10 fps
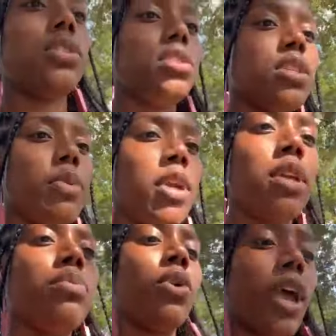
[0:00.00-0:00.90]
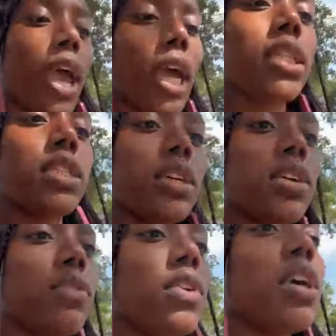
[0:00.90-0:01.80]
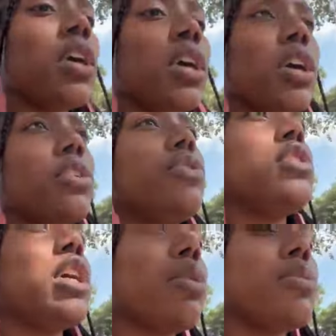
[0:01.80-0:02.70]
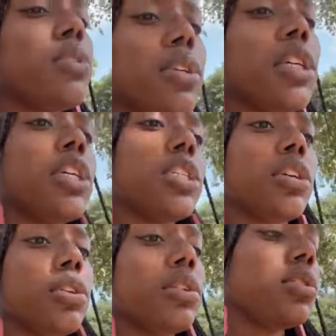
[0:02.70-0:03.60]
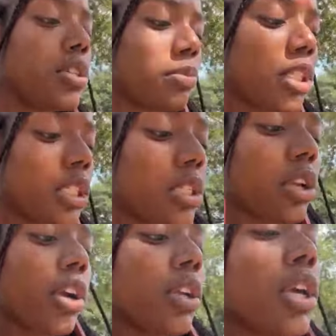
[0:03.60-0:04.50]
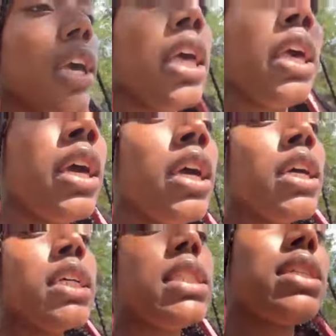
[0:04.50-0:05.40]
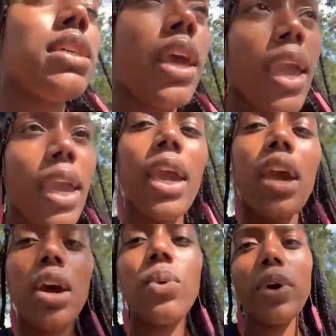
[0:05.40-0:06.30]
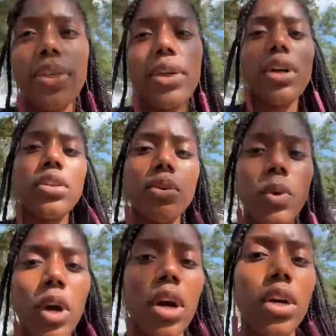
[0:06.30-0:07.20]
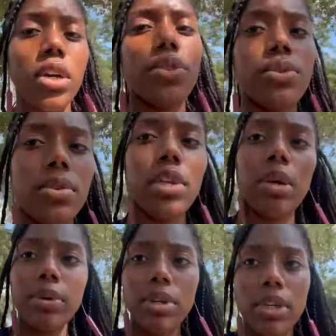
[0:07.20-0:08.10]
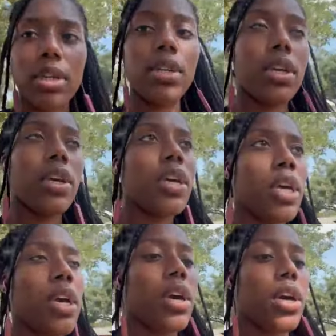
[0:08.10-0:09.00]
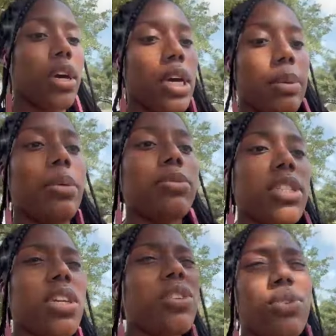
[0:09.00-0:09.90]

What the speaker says: just being more active a few times a week. So I'm going to start today with a little walk through the neighborhood. I'm just going to do